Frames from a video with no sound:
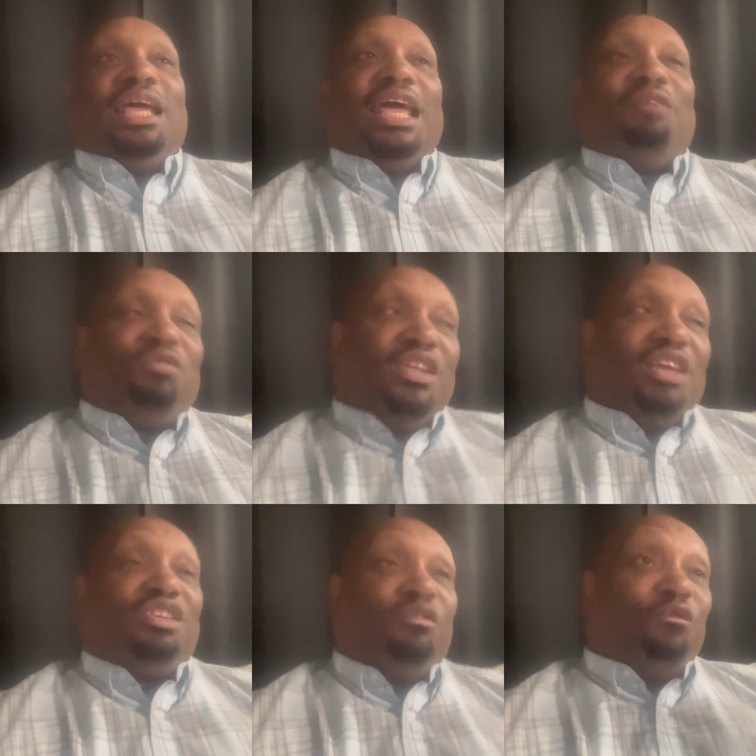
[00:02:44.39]
if
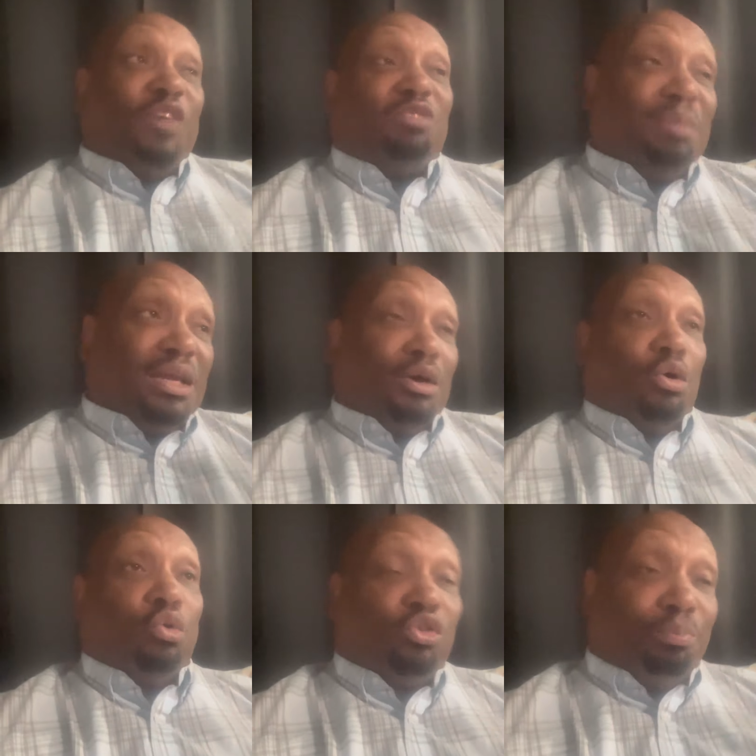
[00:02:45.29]
this investment
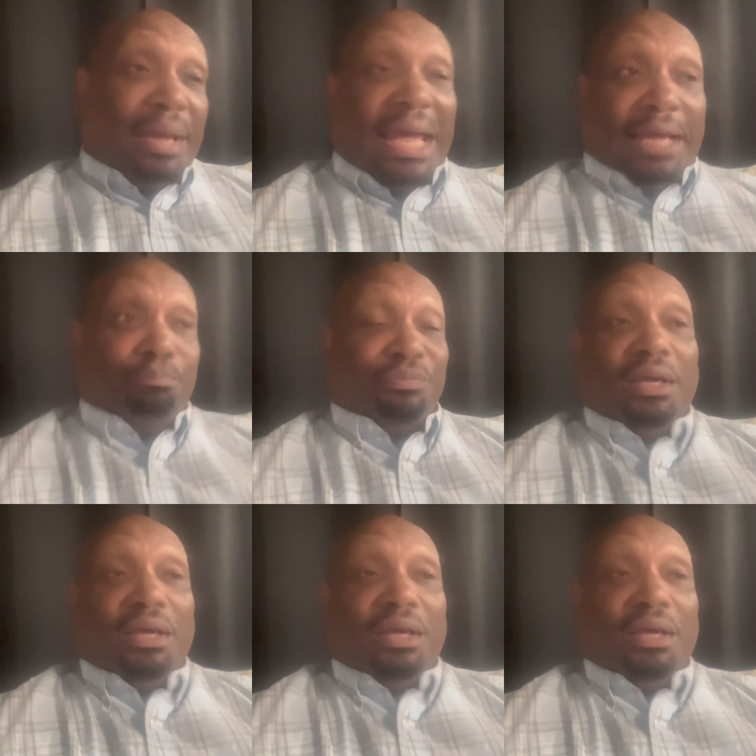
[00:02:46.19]
goes bad.